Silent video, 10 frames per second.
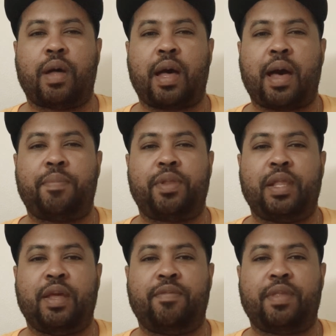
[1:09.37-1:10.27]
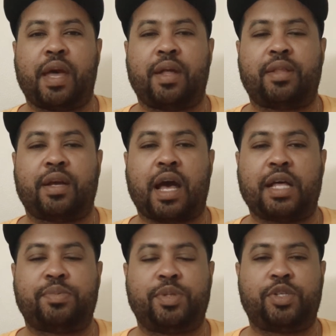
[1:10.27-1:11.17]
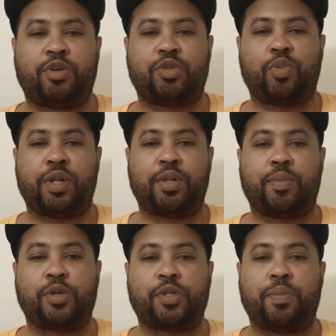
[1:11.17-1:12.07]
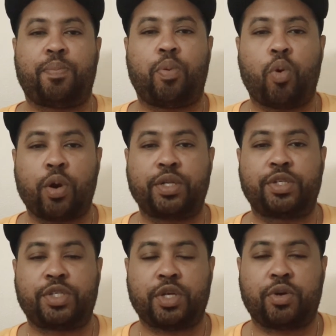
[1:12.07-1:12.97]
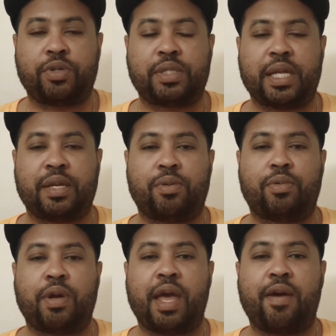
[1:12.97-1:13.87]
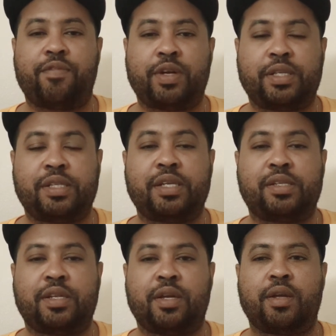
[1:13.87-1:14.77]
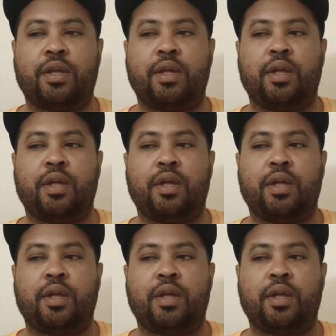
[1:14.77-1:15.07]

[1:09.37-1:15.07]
believe that The Cosby Show is one of the most important shows that ever existed,